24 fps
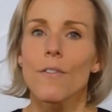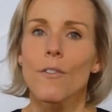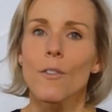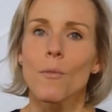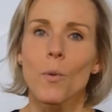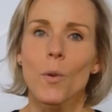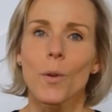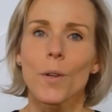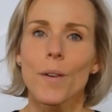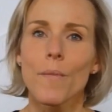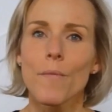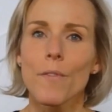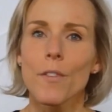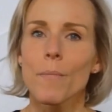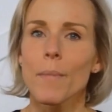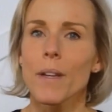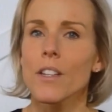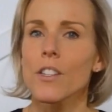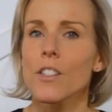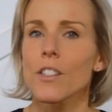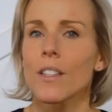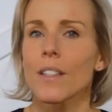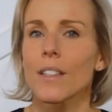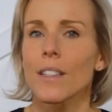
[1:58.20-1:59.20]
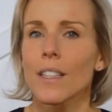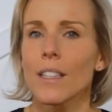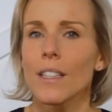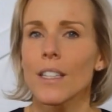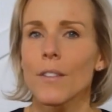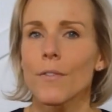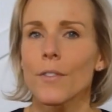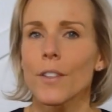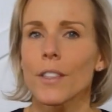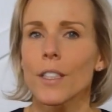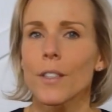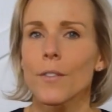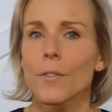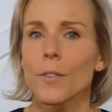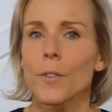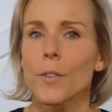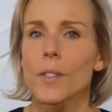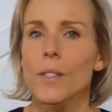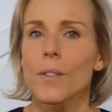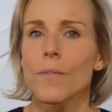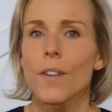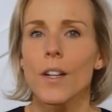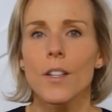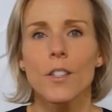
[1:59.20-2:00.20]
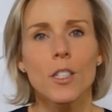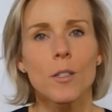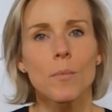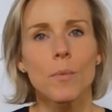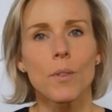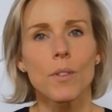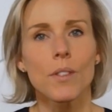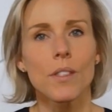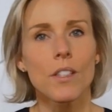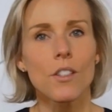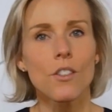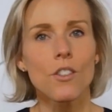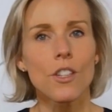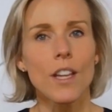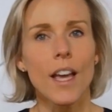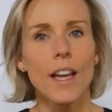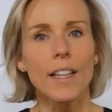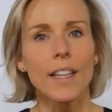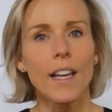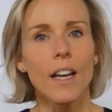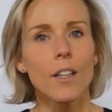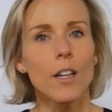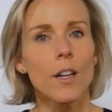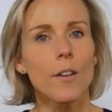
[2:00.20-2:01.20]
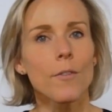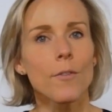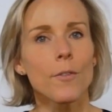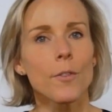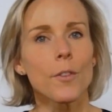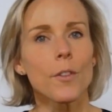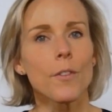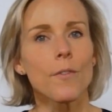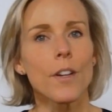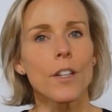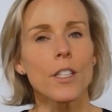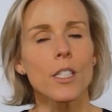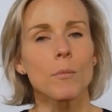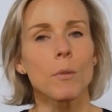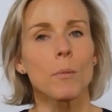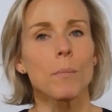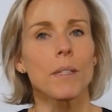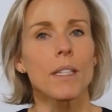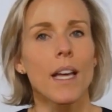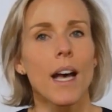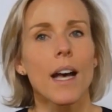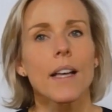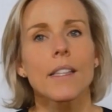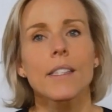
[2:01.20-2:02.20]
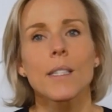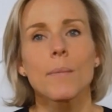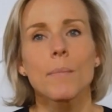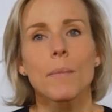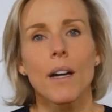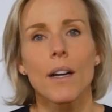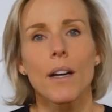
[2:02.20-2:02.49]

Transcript: For more information on kidney-friendly fruits and vegetables, check out our fruit and vegetable potassium